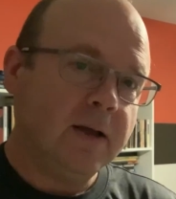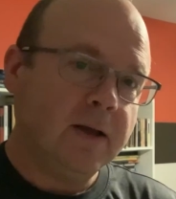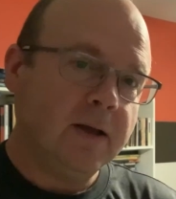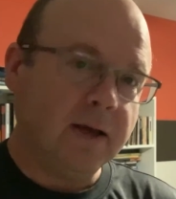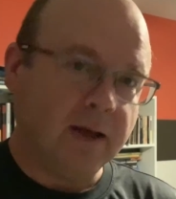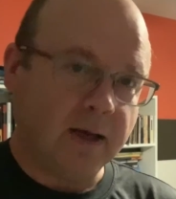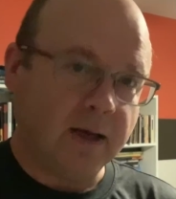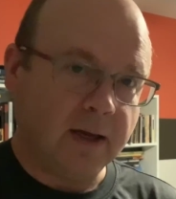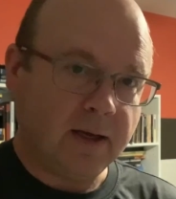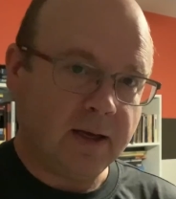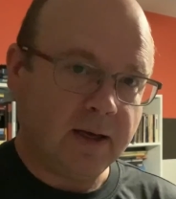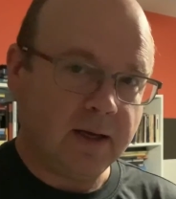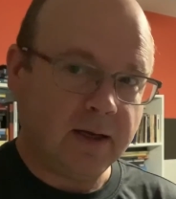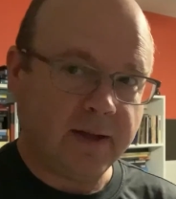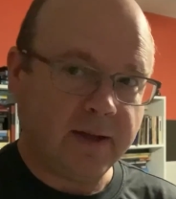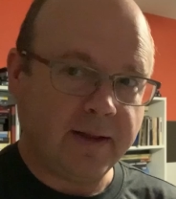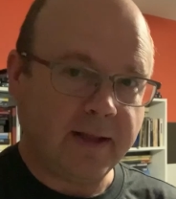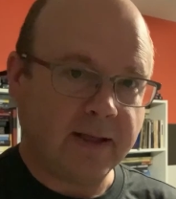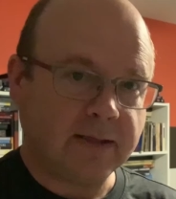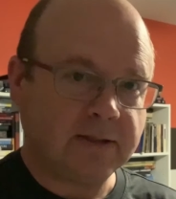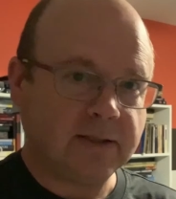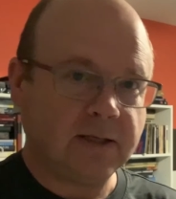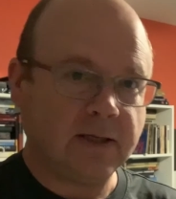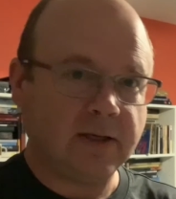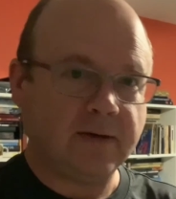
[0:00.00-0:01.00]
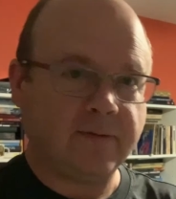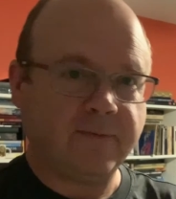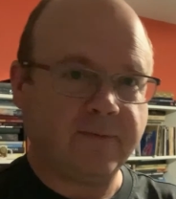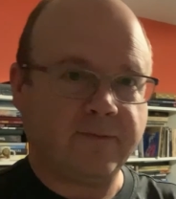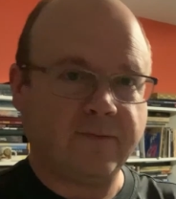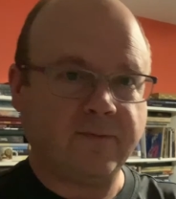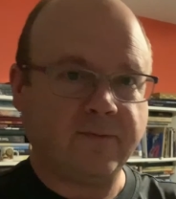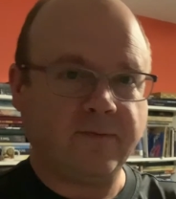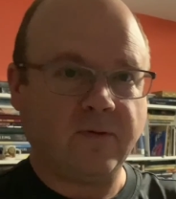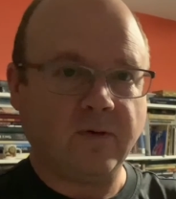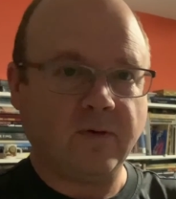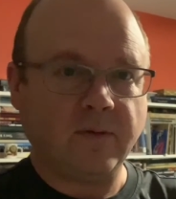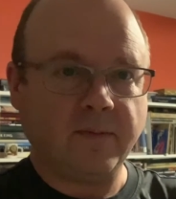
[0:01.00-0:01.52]
that's it
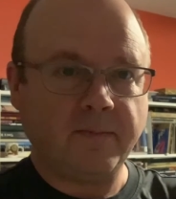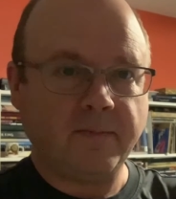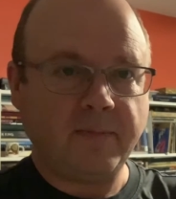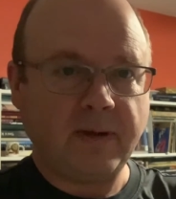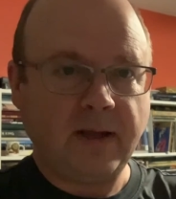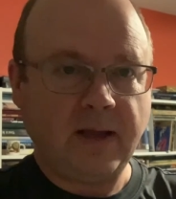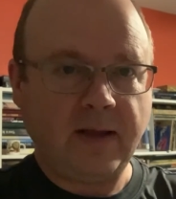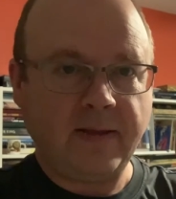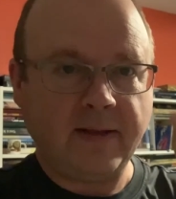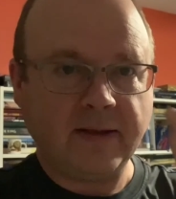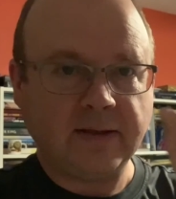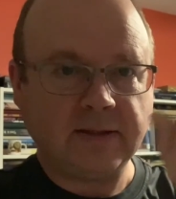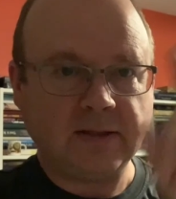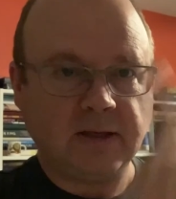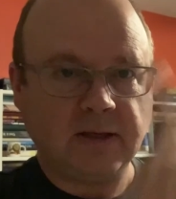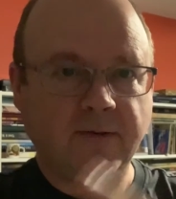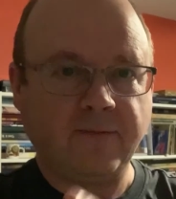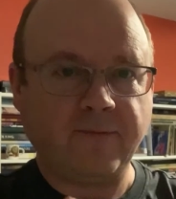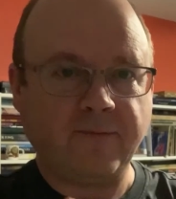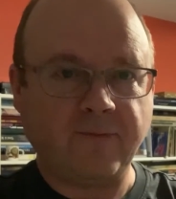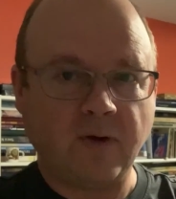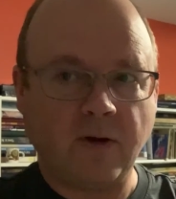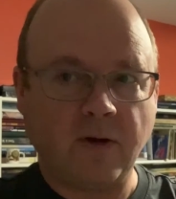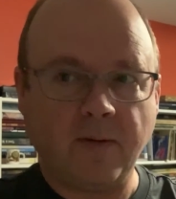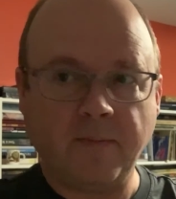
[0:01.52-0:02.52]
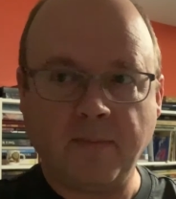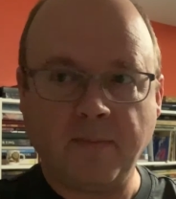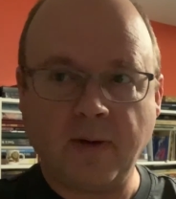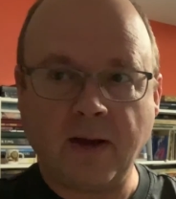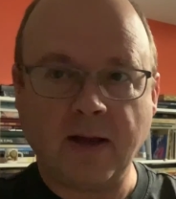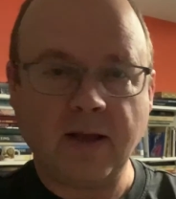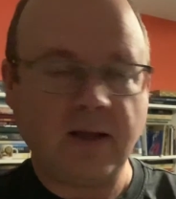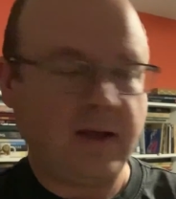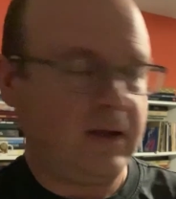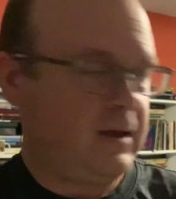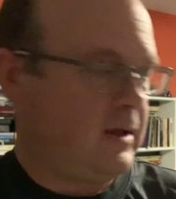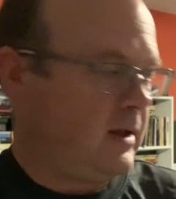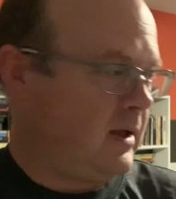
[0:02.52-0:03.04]
for me. That's it from
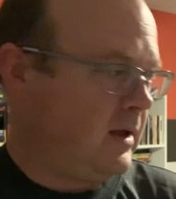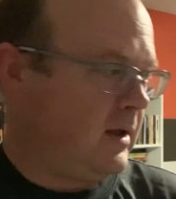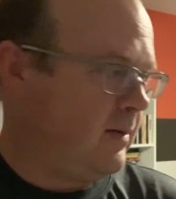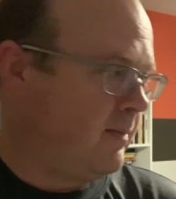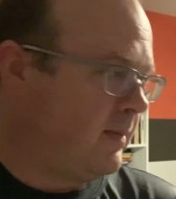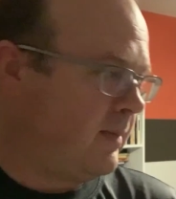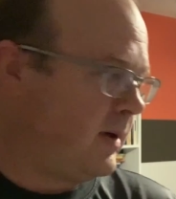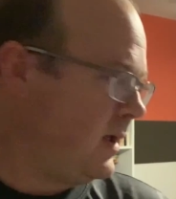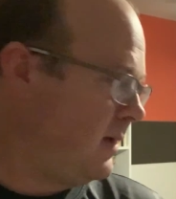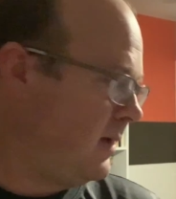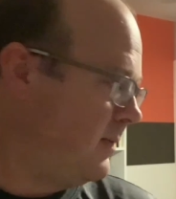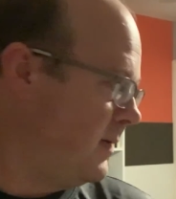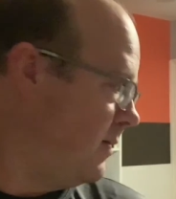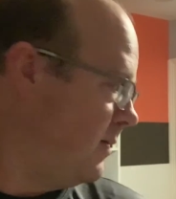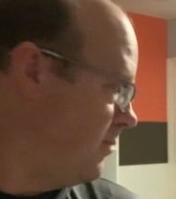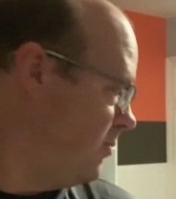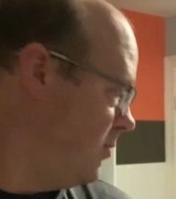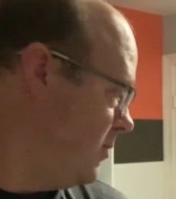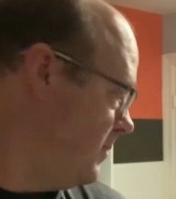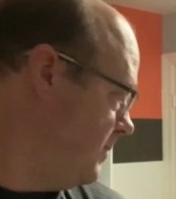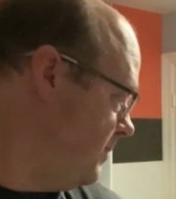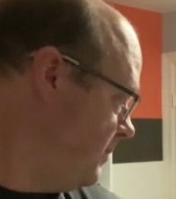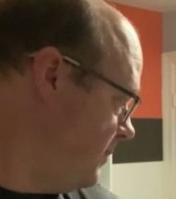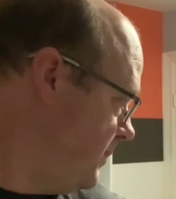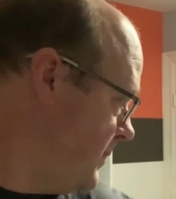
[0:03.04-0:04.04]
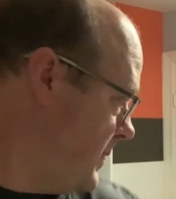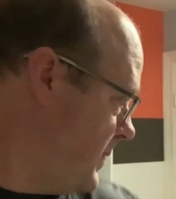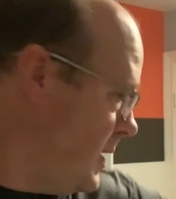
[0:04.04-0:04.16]
my eBay room.